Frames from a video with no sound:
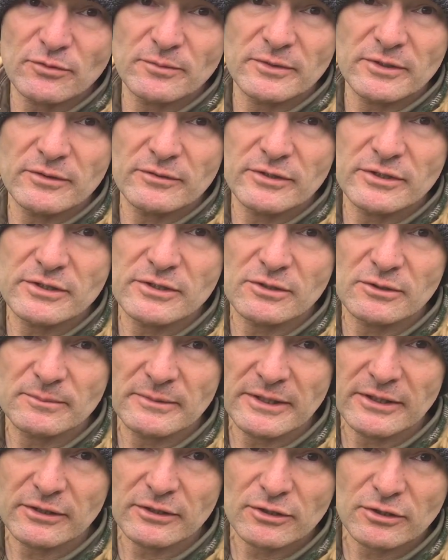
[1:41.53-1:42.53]
the original
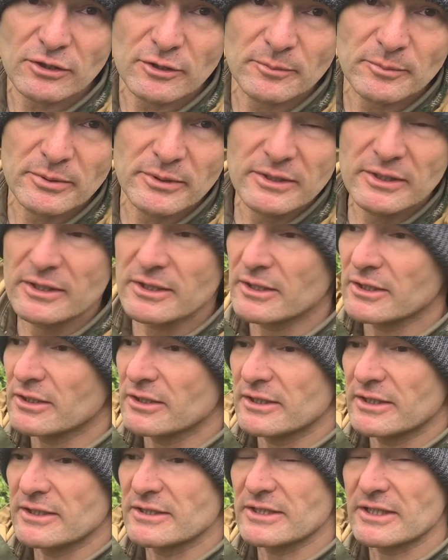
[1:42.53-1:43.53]
mother crop,
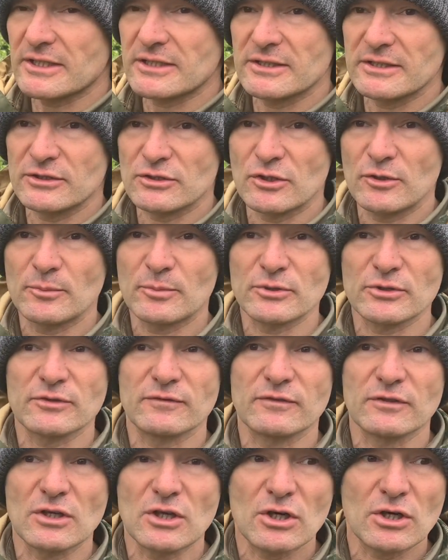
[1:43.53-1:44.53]
there's actually examples
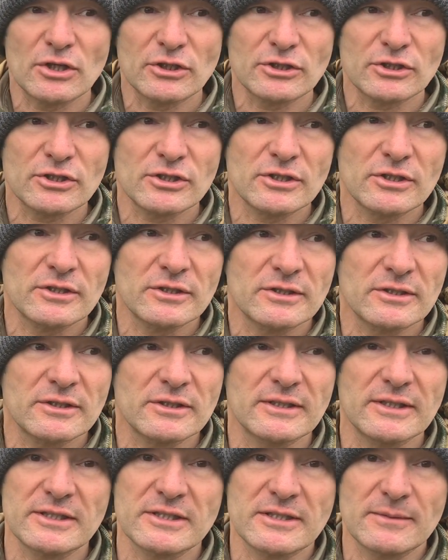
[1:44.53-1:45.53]
of larch,
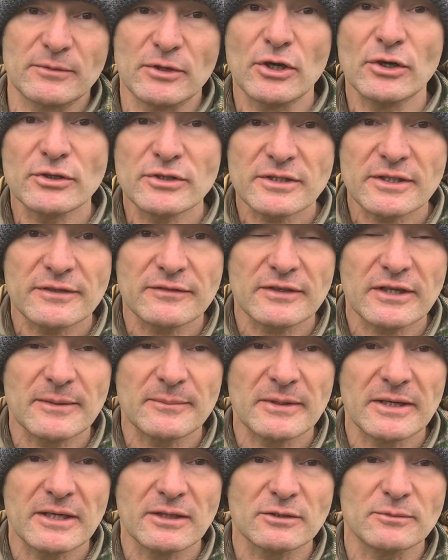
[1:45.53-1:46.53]
there's some oaks that have
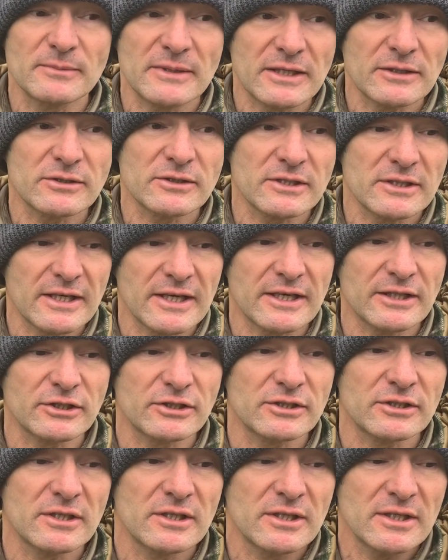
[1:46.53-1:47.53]
come out, mountain
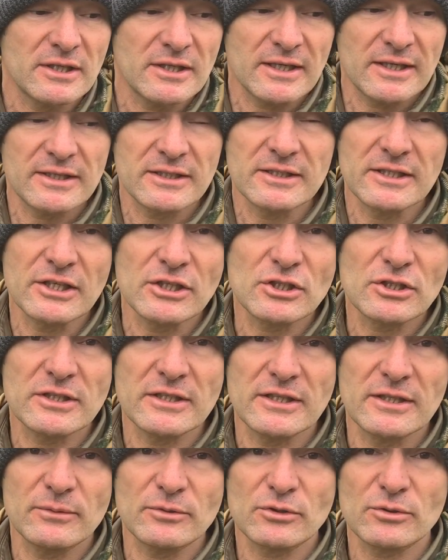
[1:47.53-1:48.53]
ash, and
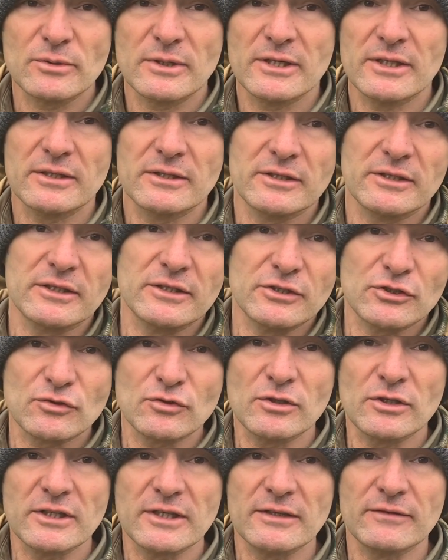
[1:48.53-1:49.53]
initially there was quite a
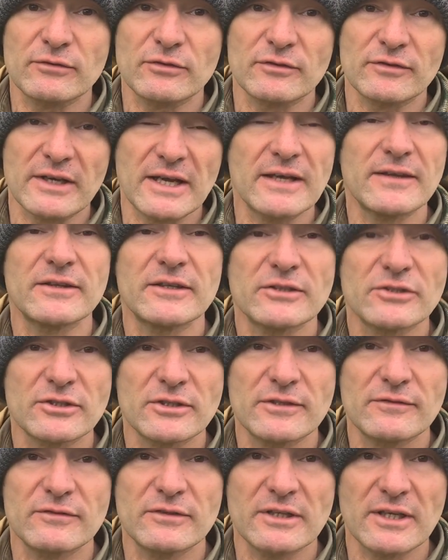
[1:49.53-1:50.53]
strong cover of heather. So
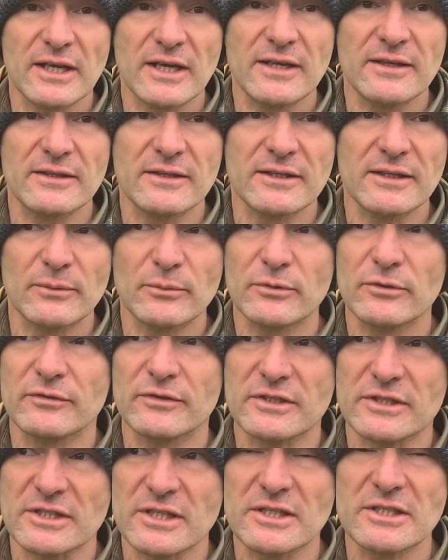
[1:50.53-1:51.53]
even the heather that would
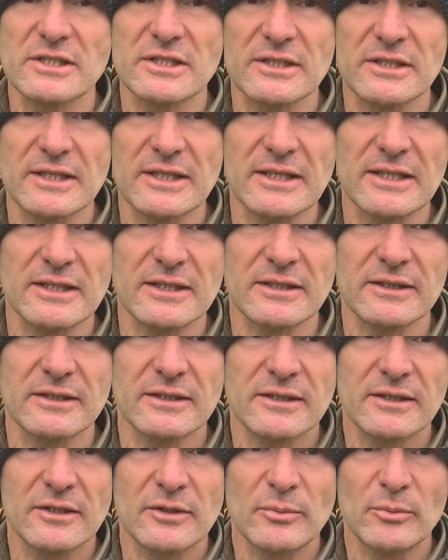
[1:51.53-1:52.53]
have existed here
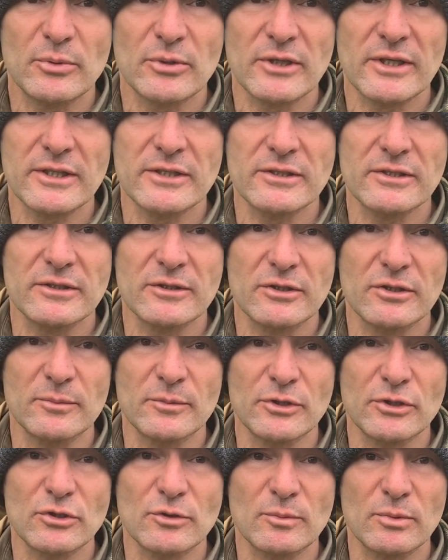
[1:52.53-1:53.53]
prior to the
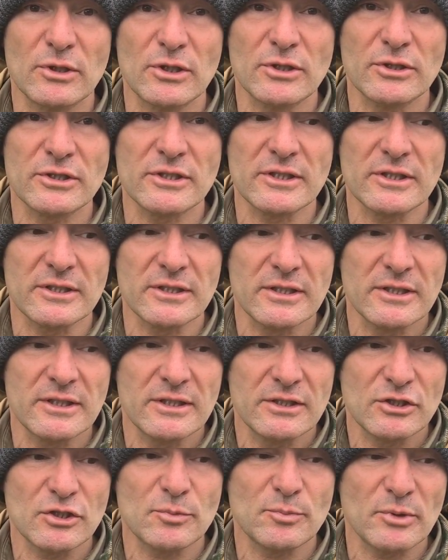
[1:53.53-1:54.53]
commercial planting
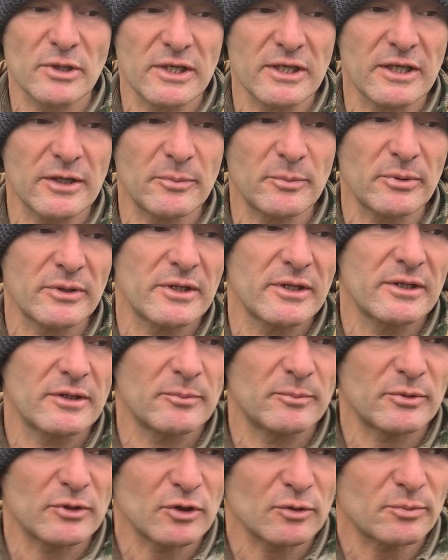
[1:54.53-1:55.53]
sprung up,
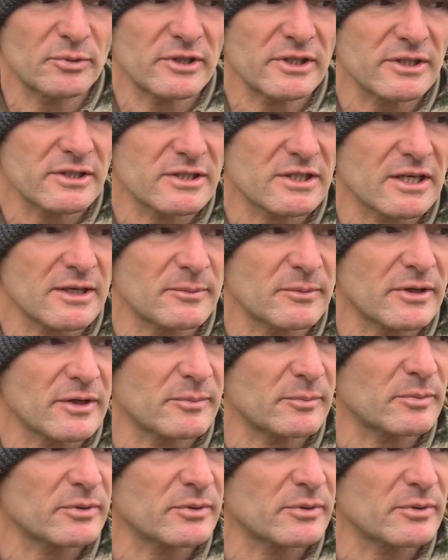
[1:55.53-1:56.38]
bilberries come up,